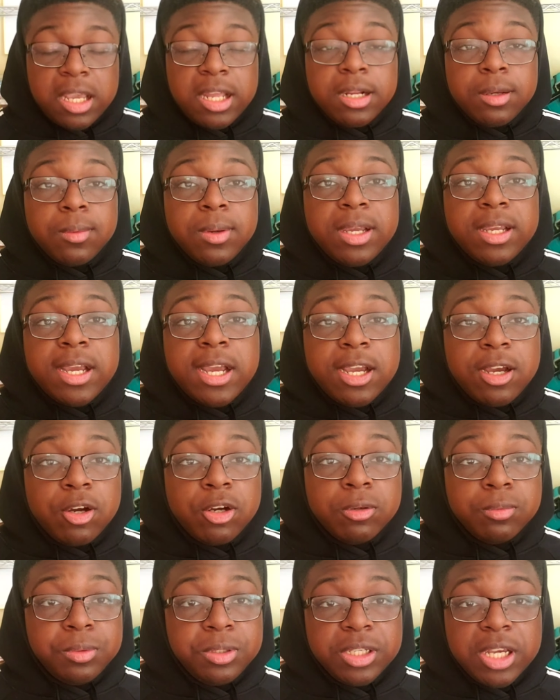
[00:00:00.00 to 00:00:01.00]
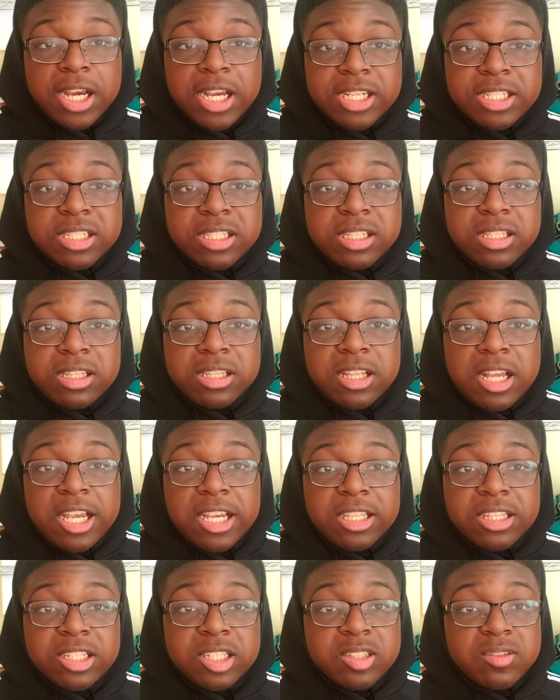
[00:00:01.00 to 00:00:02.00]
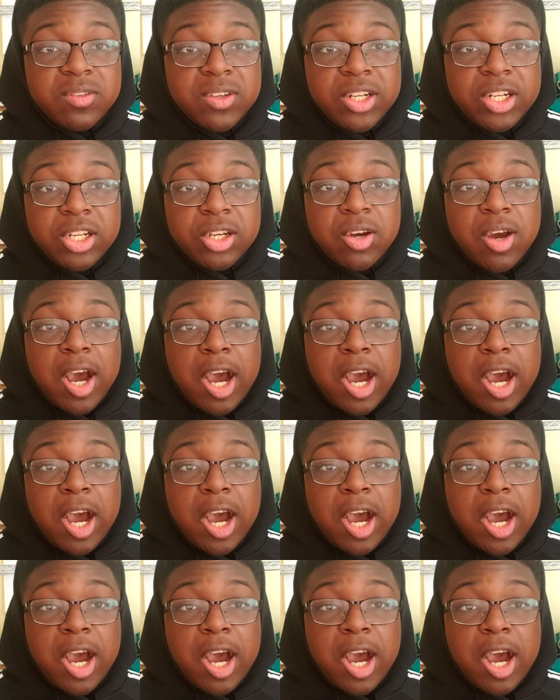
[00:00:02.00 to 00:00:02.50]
Anyway, I hope you guys like this video.